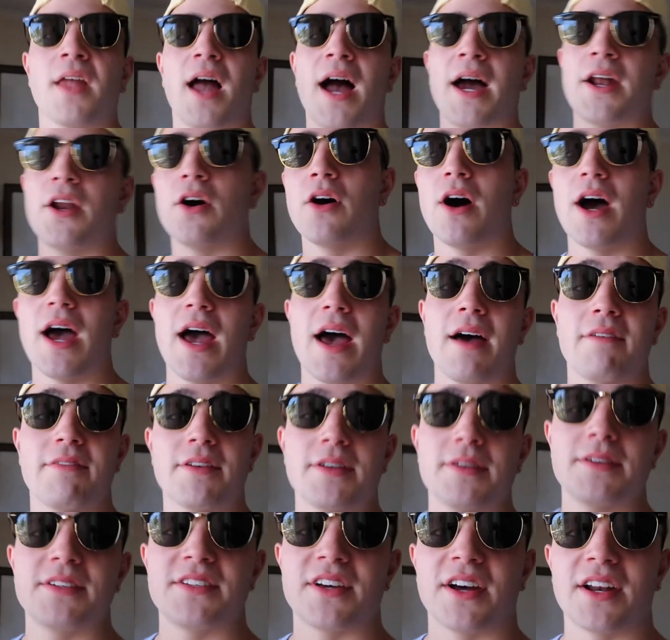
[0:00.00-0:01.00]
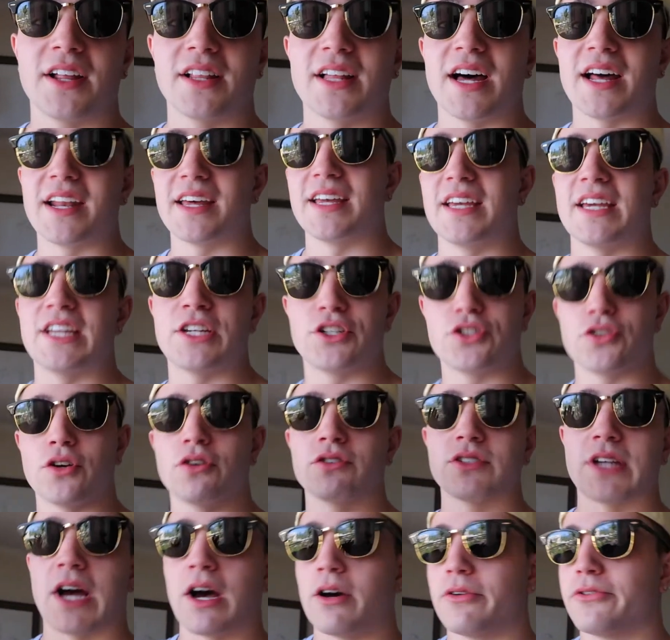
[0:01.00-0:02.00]
I know I haven't done a lot of
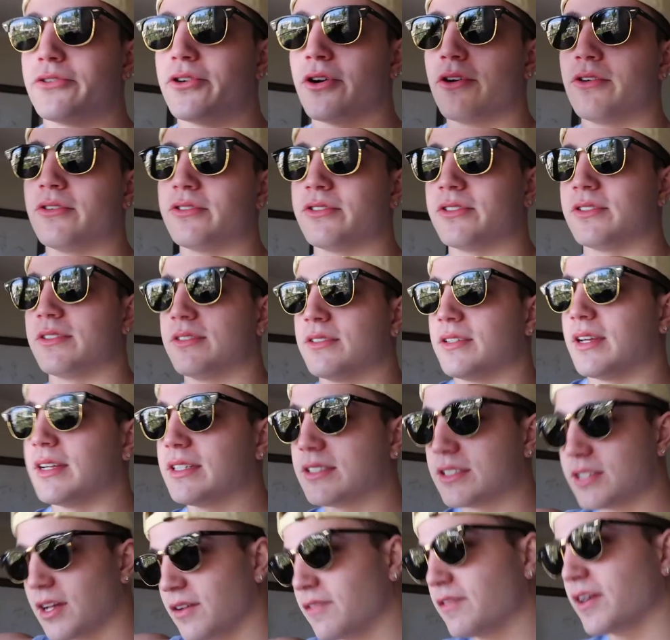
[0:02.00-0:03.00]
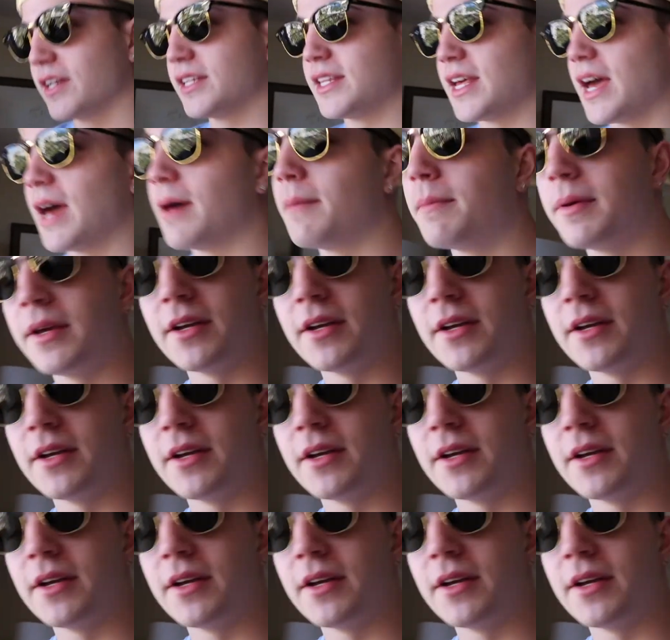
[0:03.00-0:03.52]
intros, outros, and like stuff like that